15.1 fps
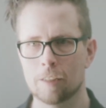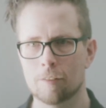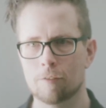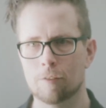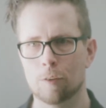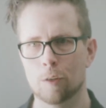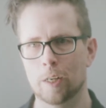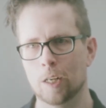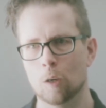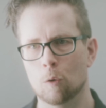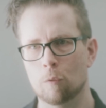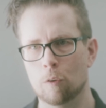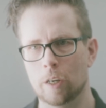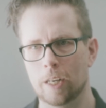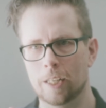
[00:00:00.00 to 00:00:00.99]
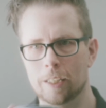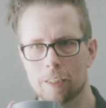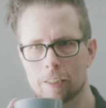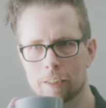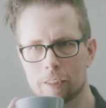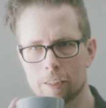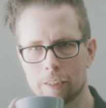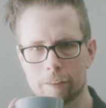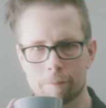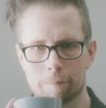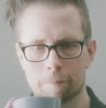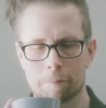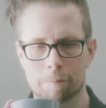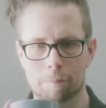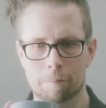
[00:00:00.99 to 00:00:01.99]
falling over and
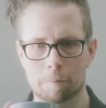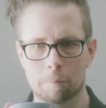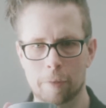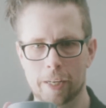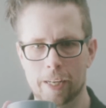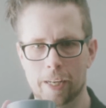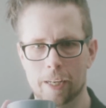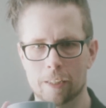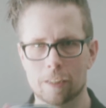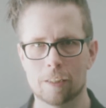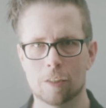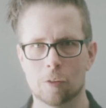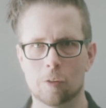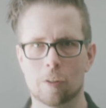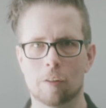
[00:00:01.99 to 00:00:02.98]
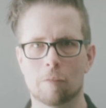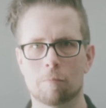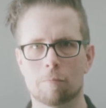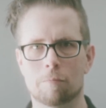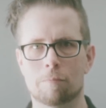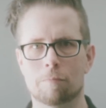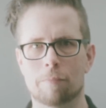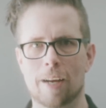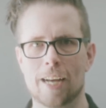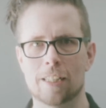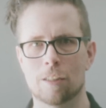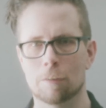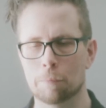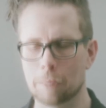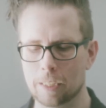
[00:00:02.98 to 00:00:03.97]
um, making a total ass
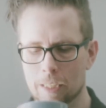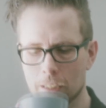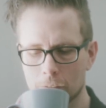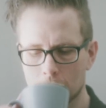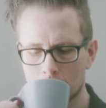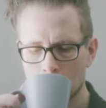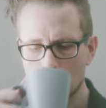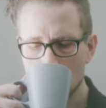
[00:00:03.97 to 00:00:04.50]
of myself.